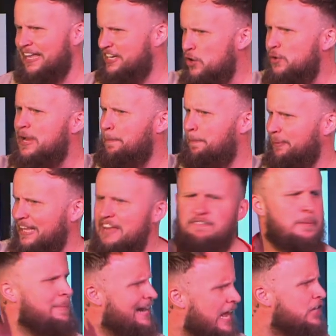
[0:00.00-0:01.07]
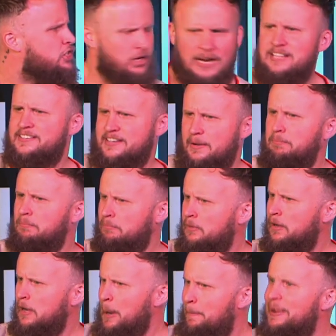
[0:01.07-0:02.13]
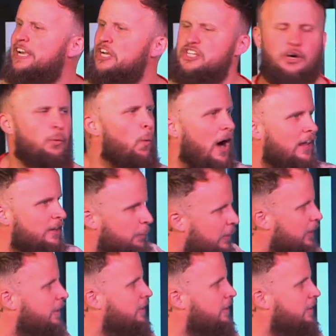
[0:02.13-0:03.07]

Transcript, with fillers: Like, you can believe him and not trust him, because your wallet would